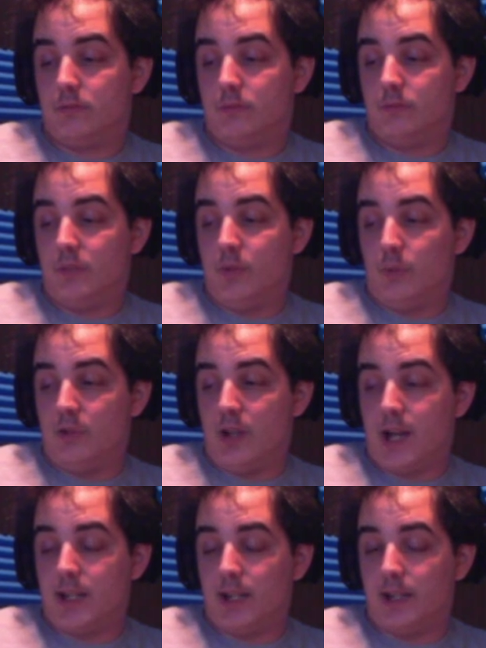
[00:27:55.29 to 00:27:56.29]
we were
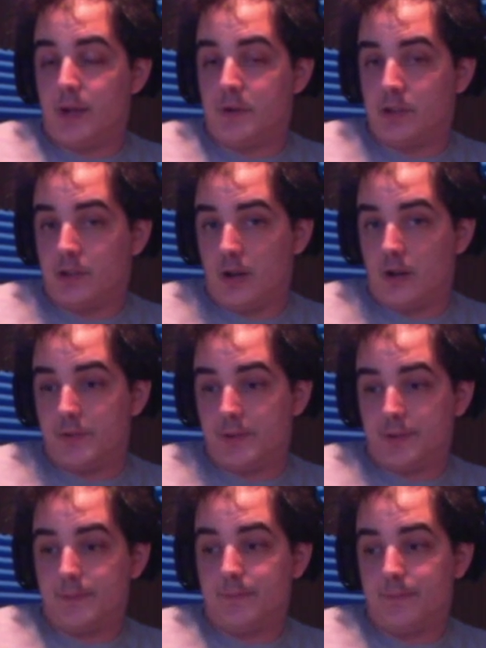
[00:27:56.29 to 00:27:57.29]
not allowed to
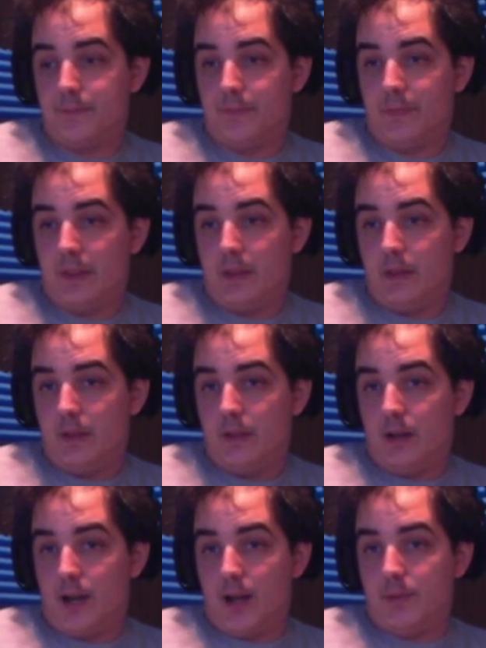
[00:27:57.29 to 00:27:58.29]
curse.
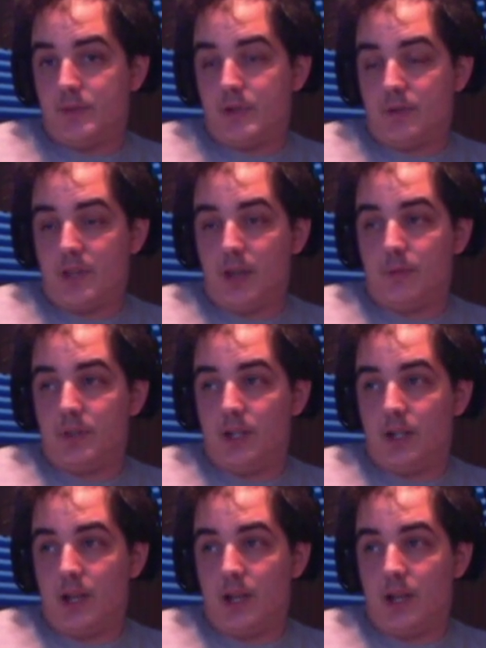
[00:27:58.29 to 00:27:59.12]
I was okay with that.